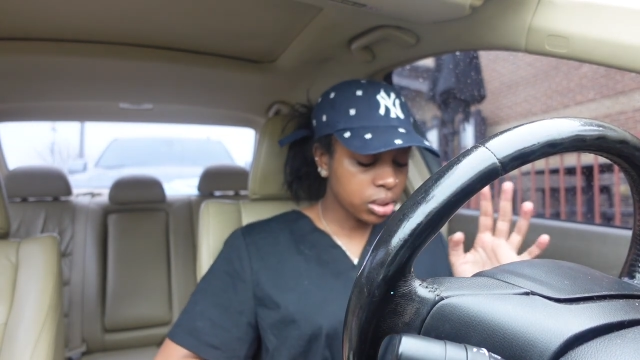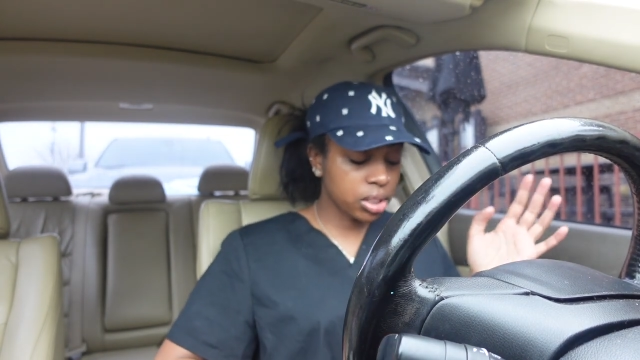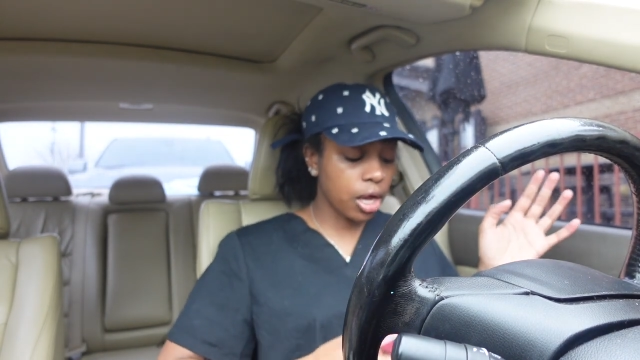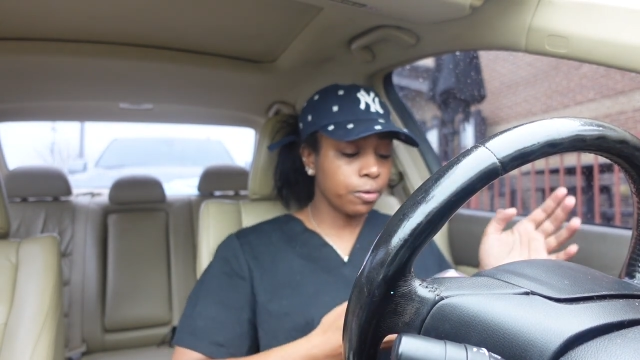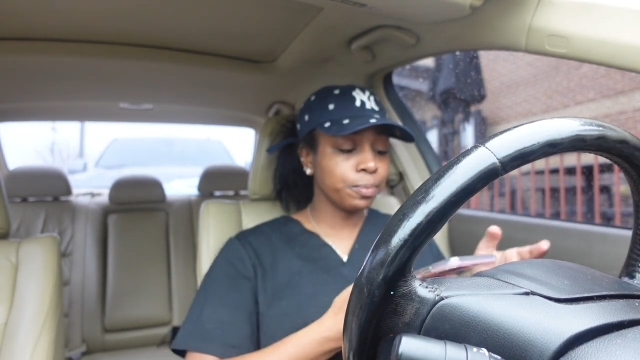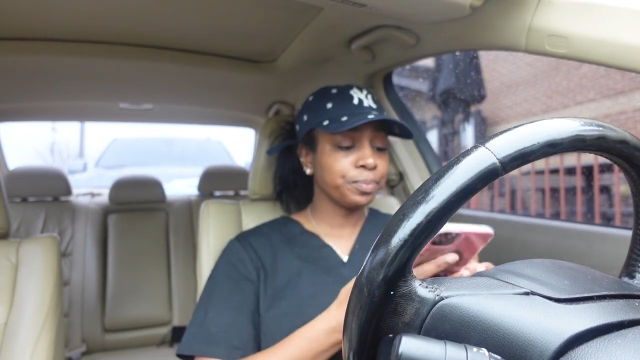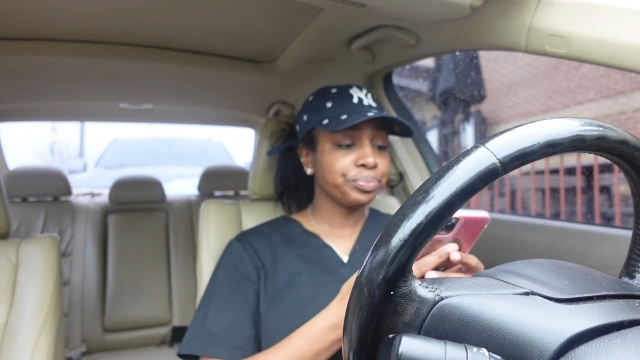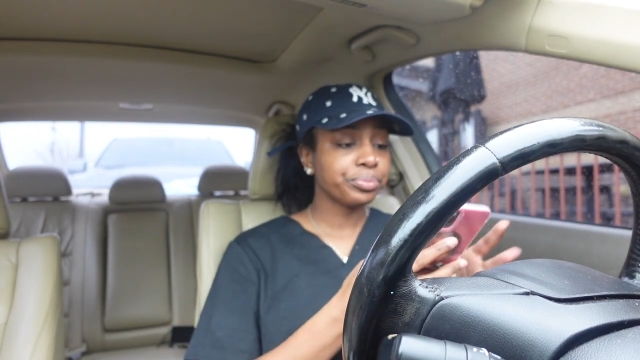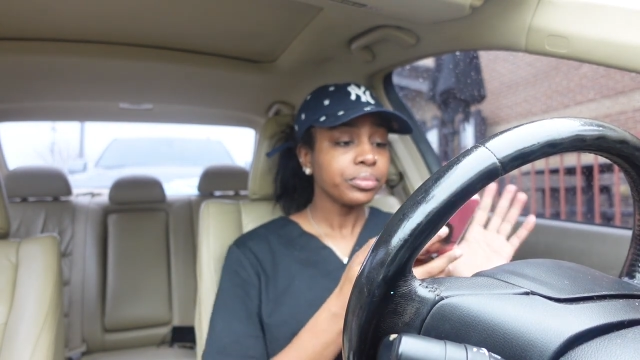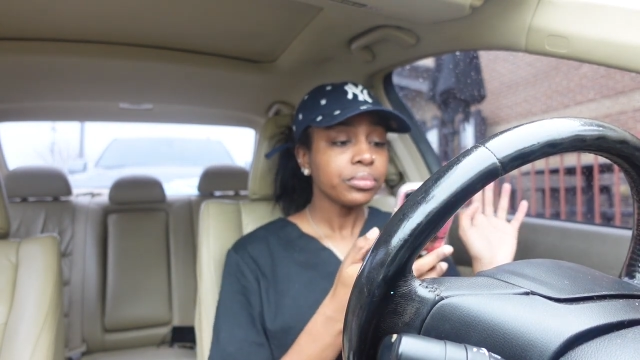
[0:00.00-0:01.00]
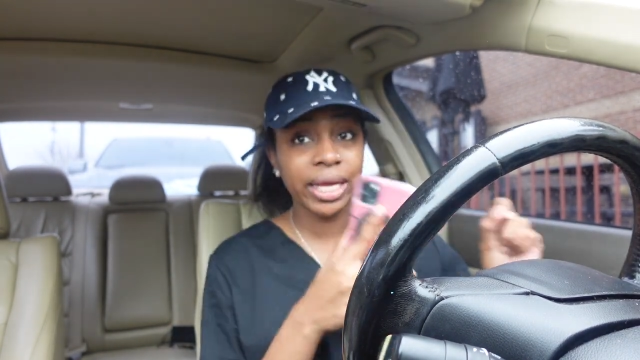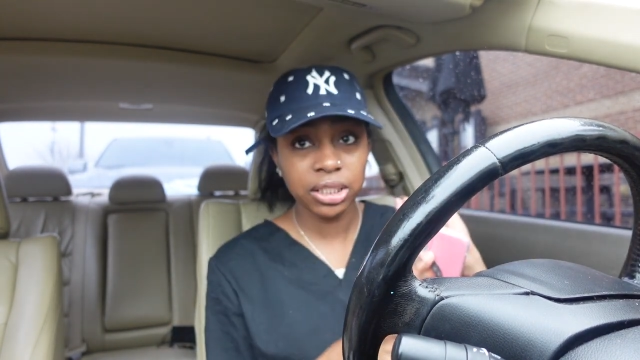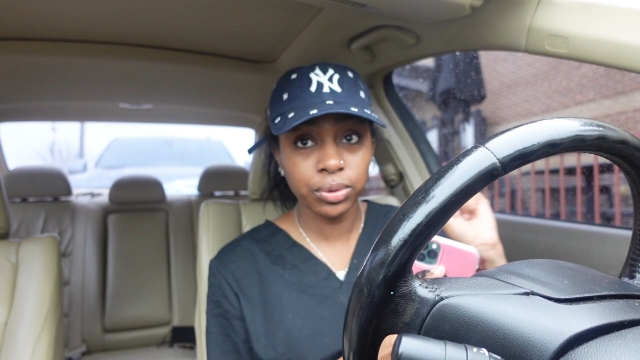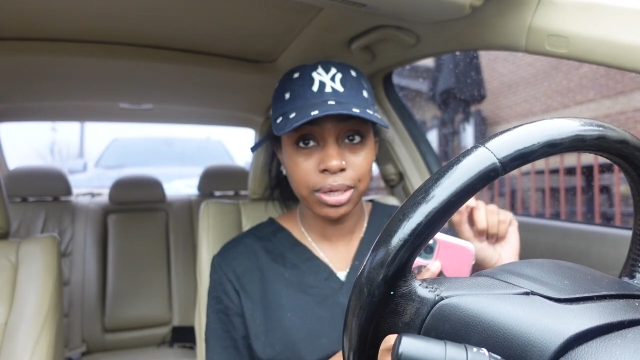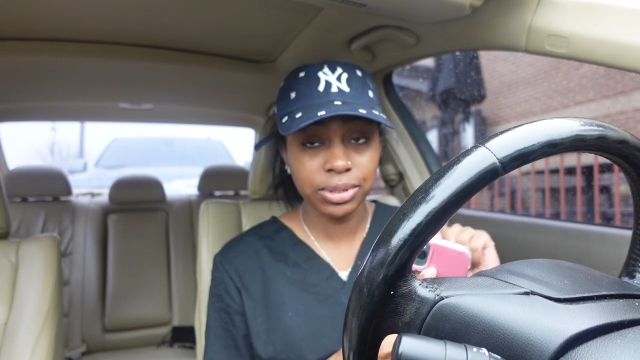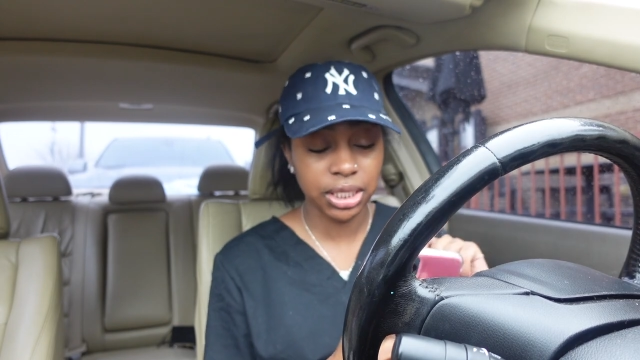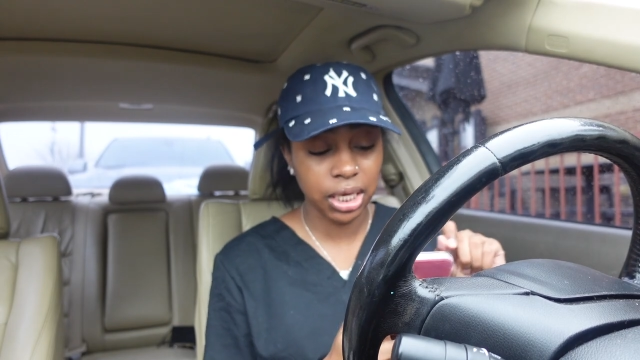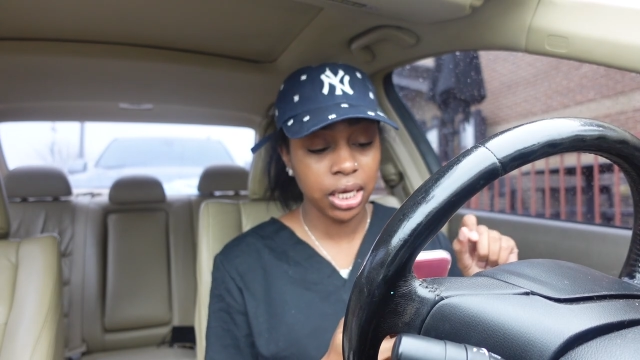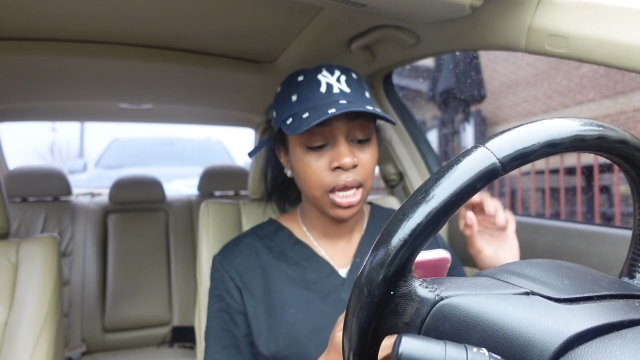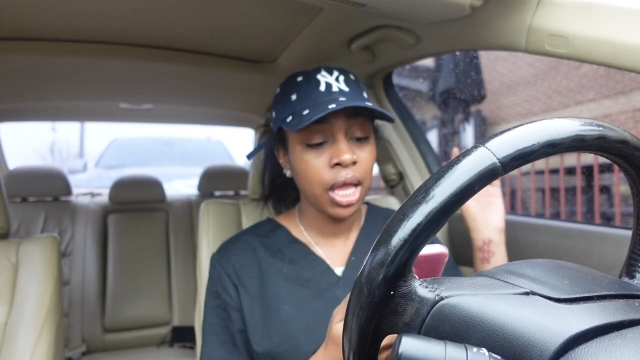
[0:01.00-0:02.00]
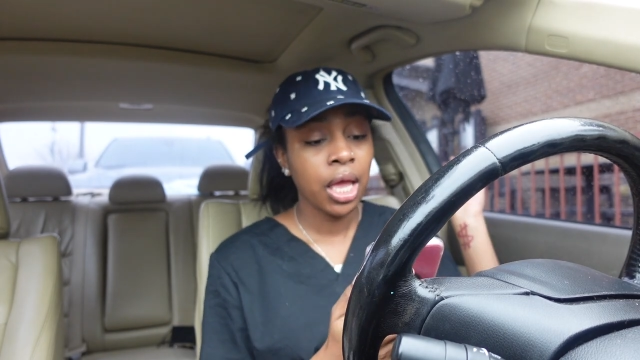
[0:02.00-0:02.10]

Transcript: So, back to what I was saying.